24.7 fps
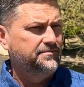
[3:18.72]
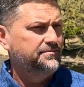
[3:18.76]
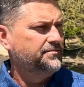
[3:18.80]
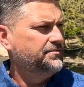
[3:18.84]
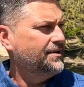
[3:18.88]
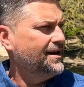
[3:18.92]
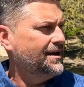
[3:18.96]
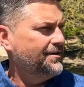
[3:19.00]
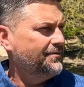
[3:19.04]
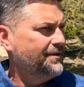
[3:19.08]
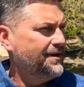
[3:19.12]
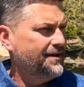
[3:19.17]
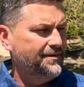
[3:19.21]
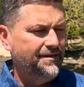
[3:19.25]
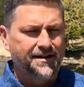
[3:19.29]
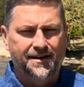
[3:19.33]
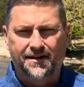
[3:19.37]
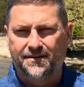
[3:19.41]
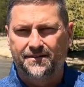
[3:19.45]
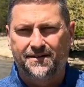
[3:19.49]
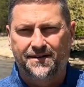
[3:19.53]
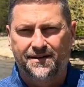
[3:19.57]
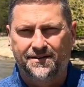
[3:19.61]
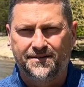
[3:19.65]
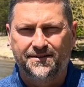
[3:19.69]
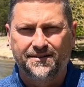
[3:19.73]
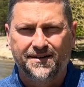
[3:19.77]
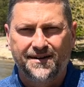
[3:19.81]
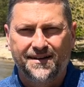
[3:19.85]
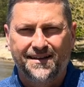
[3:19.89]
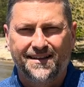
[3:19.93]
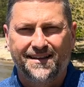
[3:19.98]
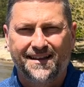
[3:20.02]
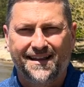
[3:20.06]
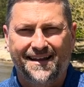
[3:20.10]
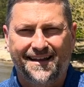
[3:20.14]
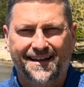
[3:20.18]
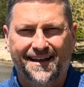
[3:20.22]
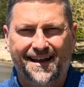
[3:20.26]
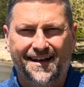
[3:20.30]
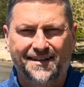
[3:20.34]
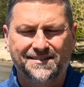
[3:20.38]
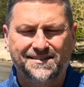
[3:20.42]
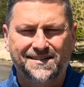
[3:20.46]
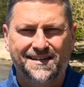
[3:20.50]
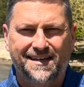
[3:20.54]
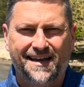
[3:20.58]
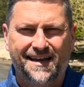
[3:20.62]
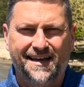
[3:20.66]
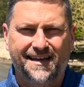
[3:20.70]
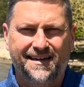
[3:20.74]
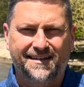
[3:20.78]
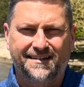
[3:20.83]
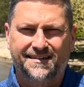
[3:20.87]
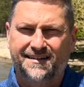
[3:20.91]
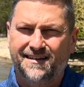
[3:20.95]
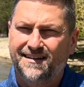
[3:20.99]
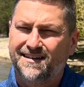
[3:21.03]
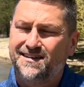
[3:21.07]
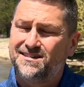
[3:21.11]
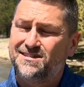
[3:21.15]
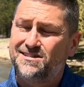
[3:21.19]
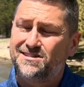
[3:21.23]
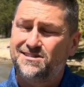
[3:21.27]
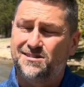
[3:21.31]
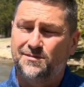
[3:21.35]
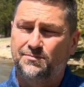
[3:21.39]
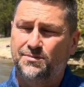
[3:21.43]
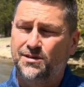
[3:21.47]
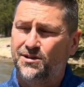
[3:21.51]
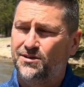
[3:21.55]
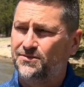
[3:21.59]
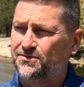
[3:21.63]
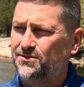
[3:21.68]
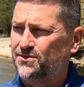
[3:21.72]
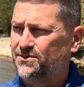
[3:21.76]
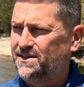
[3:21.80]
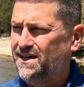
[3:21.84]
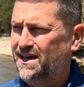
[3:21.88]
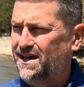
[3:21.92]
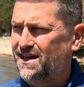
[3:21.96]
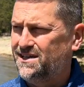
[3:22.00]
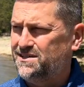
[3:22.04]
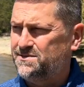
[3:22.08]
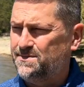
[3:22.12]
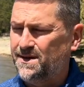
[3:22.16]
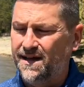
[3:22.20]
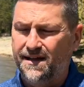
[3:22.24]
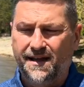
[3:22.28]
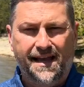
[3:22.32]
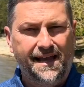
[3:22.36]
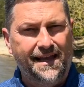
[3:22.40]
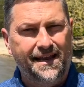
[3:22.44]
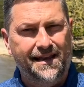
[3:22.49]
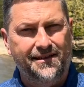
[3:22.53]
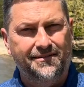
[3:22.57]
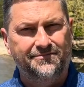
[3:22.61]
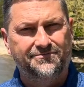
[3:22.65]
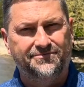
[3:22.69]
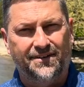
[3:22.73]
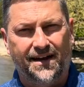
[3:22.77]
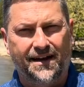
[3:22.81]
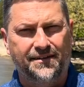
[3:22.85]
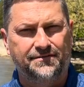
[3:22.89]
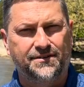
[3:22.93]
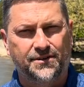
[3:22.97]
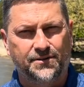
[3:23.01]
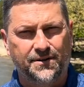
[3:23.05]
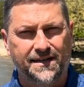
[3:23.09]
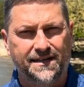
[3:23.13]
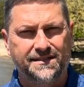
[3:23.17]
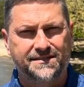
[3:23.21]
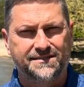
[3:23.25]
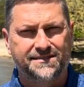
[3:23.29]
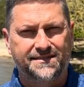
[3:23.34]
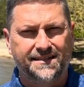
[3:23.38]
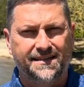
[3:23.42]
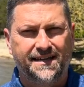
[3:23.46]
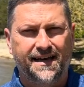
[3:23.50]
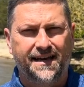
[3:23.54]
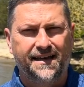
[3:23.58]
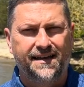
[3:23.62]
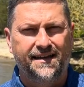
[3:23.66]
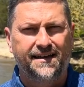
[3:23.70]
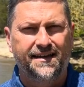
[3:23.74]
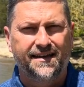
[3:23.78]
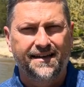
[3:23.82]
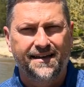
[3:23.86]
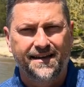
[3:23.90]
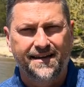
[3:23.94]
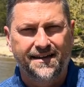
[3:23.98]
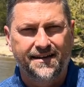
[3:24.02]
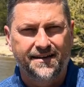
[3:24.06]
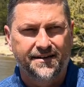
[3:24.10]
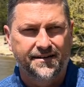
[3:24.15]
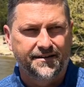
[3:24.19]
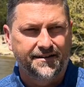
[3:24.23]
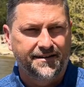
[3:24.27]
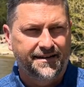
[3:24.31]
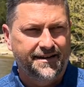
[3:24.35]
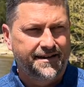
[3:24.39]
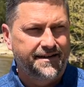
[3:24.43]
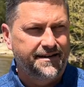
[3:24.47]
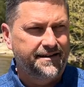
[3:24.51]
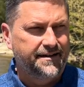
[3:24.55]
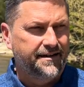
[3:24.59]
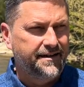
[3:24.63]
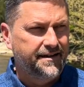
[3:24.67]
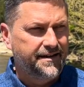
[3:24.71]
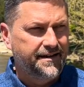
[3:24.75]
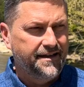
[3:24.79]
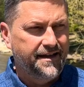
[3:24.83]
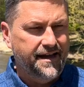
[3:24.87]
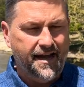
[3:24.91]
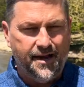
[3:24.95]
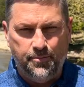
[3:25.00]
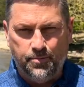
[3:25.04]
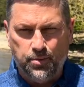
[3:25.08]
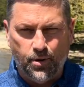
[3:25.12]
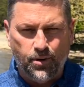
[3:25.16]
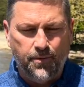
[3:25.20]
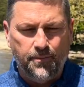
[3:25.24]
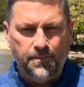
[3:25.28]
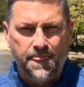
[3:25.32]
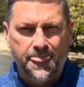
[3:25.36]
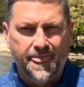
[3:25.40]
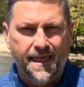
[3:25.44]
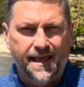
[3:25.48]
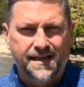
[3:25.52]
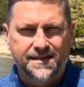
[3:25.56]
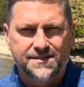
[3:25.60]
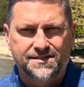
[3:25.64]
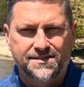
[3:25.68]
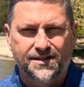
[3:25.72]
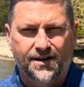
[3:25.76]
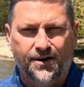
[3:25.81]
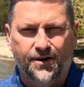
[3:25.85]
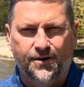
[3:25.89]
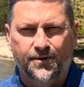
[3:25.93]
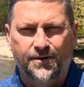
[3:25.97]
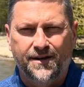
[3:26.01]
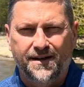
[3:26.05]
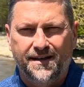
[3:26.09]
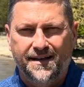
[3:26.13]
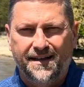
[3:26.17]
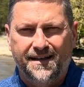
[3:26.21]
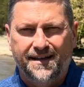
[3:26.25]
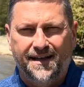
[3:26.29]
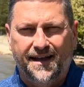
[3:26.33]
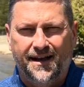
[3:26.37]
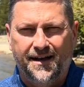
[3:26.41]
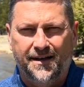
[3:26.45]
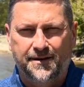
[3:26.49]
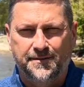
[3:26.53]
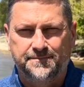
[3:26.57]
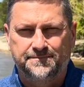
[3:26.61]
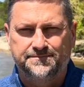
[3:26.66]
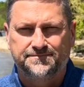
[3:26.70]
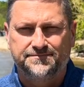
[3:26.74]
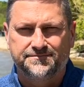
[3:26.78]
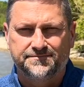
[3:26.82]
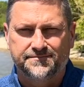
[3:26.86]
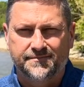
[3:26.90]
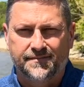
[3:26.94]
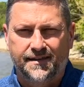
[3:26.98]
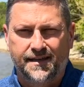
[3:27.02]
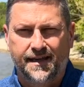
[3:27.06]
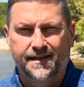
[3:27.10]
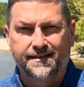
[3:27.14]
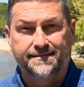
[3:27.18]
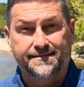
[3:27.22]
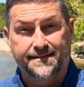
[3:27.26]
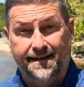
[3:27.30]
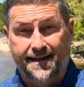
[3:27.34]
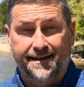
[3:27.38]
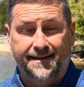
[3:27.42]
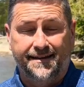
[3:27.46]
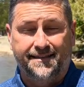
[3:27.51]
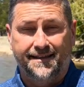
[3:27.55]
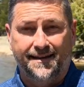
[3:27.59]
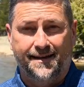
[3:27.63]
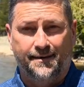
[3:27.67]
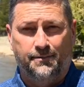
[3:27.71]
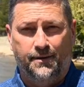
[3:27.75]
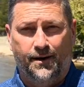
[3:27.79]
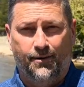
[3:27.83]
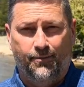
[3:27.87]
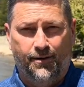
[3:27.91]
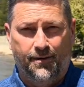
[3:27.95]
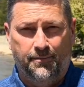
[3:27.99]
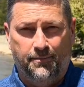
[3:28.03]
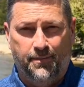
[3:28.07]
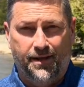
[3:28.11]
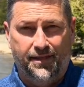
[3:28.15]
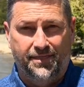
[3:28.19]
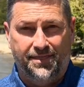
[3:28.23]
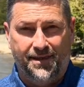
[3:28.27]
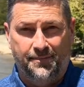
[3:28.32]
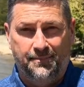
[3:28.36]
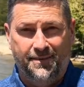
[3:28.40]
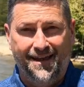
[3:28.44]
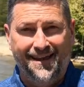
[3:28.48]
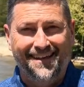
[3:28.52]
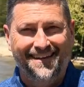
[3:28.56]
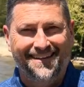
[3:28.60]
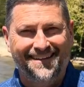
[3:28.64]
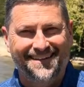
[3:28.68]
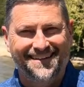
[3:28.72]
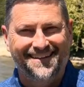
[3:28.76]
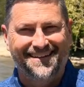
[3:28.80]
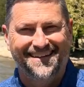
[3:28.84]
right around here that are laying out today. And it's a beautiful day. It's about 85 degrees today here in April. So yes, I had to think about what month I'm in.